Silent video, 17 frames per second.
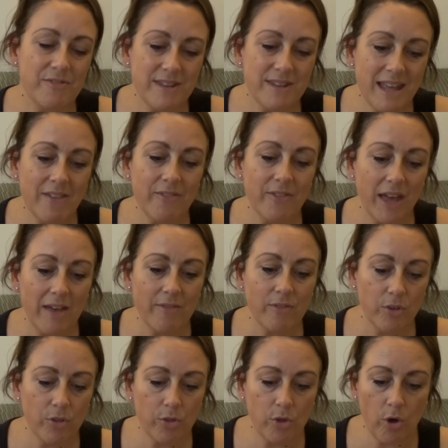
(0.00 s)
never
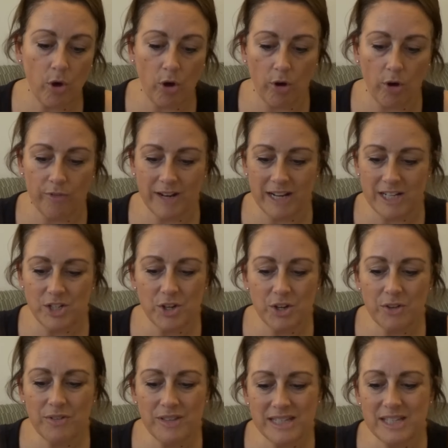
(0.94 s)
ever thought of, and I don't
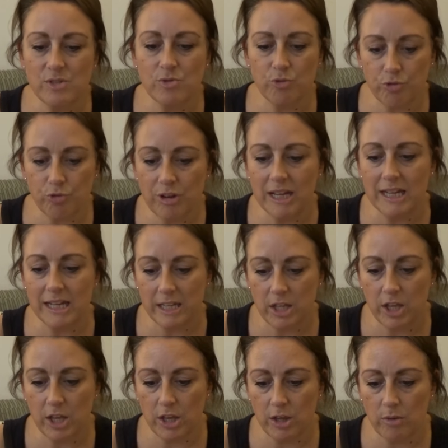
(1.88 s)
know if this is really
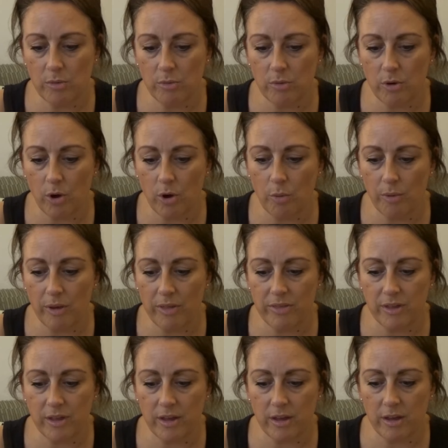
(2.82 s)
new or
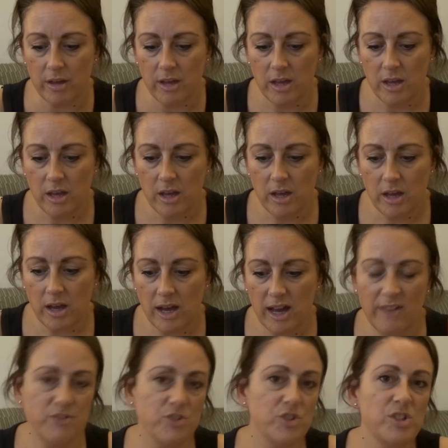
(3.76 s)
whether
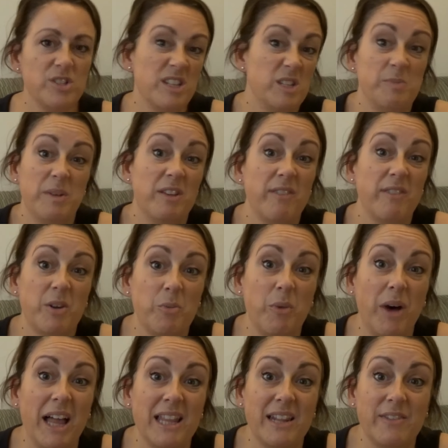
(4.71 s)
it's been around a
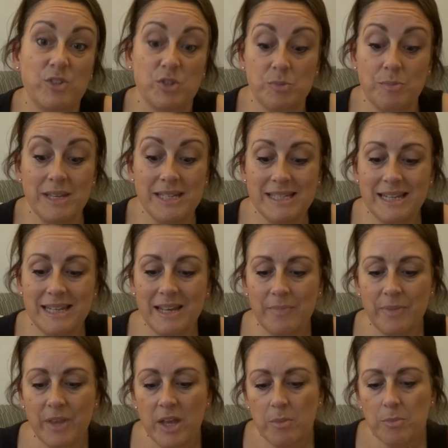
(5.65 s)
while and I've just missed
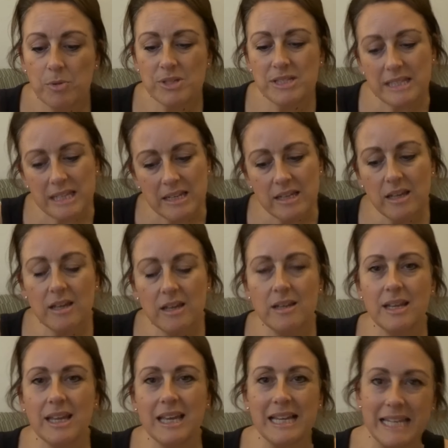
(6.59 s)
it, but
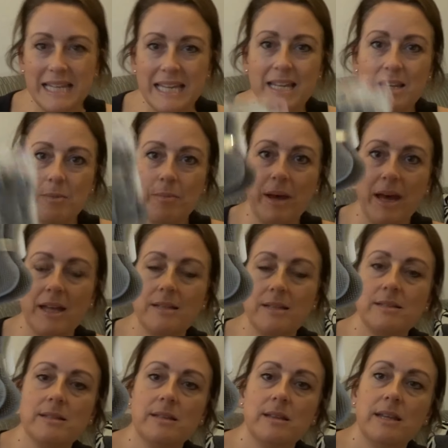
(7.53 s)
silicone cleaning
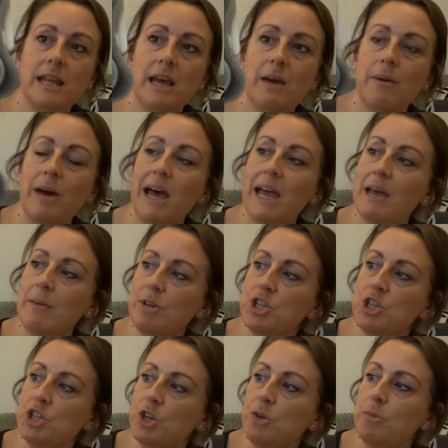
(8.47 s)
pads. Now, I am
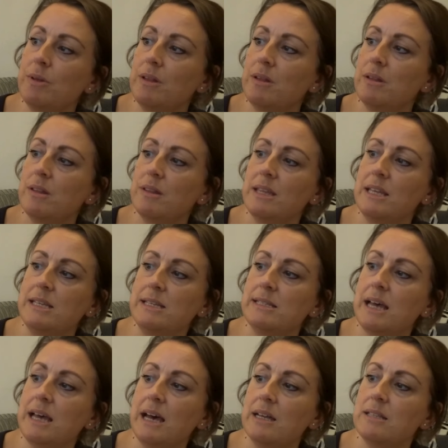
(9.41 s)
assuming that these
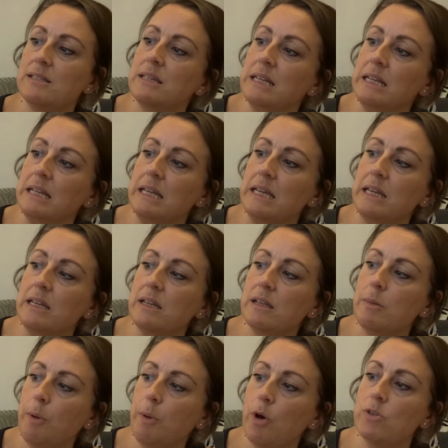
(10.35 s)
are to clean
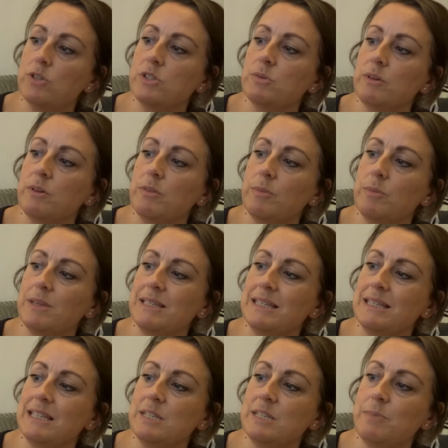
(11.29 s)
pots with, because it
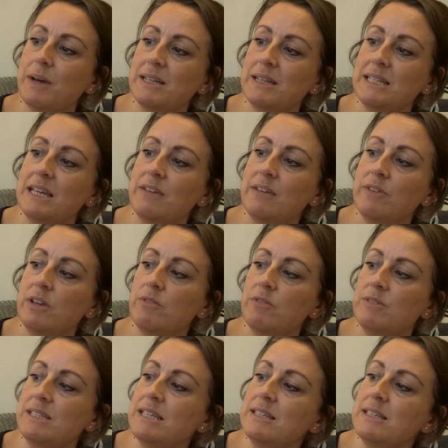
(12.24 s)
says bacteria
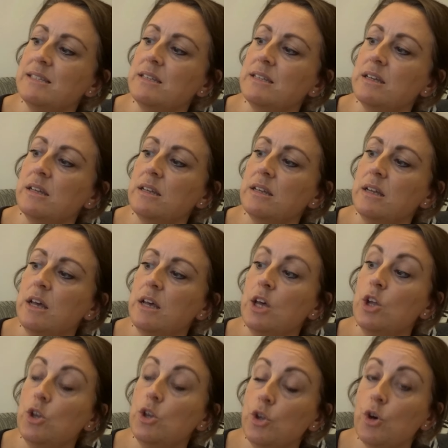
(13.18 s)
resistant,
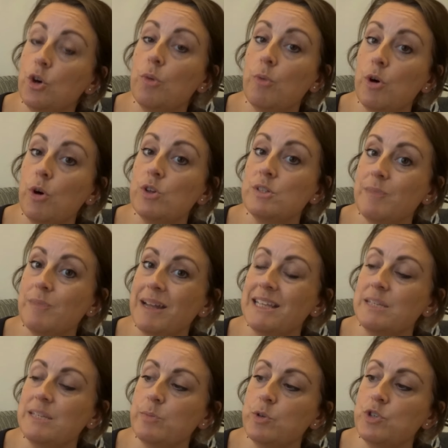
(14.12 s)
no more smelly
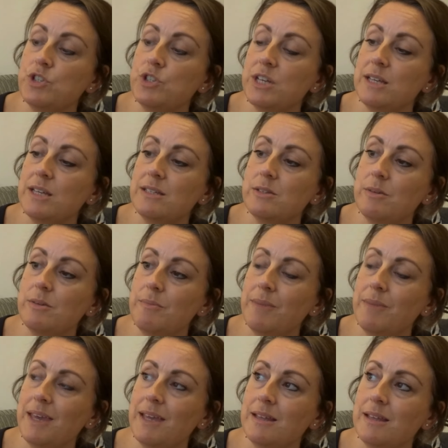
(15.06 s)
sponges. So it
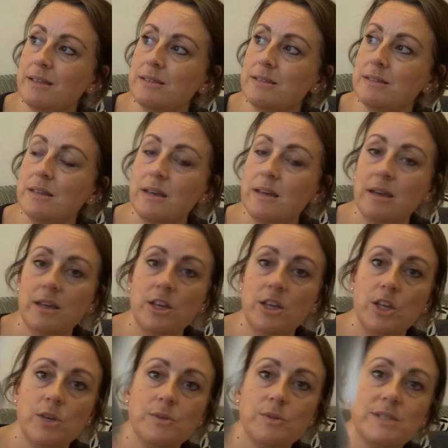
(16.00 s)
means you
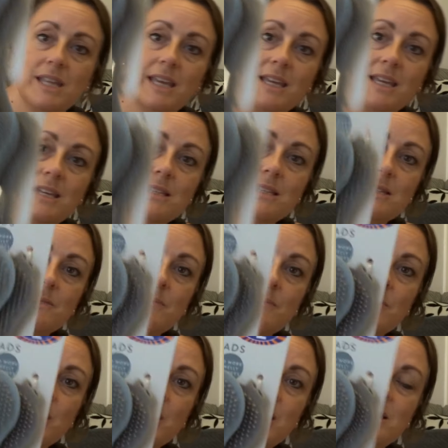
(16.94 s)
use these
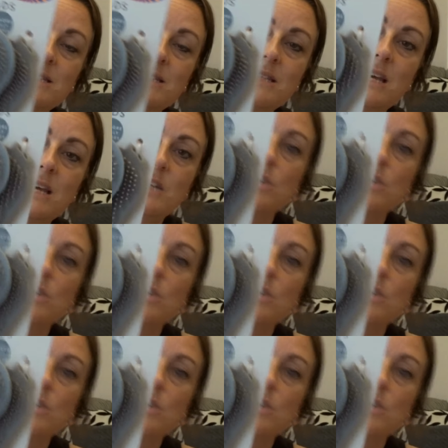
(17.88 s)
instead